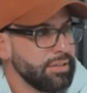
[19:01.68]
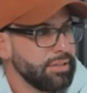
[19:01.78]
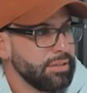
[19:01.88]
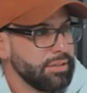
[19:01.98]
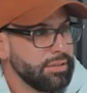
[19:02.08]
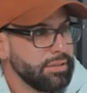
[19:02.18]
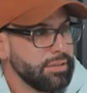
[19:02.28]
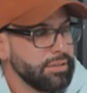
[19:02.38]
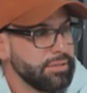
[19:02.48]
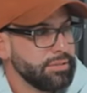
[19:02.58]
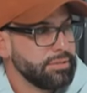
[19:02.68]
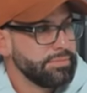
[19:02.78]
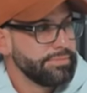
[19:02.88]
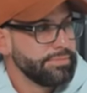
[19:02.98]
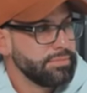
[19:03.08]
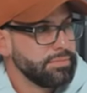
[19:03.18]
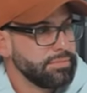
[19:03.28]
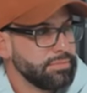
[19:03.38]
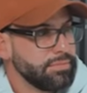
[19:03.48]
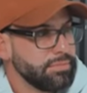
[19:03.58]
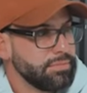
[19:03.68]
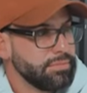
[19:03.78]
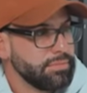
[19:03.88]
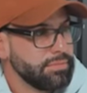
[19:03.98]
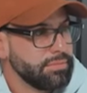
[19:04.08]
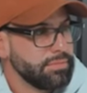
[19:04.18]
Nobody speaks.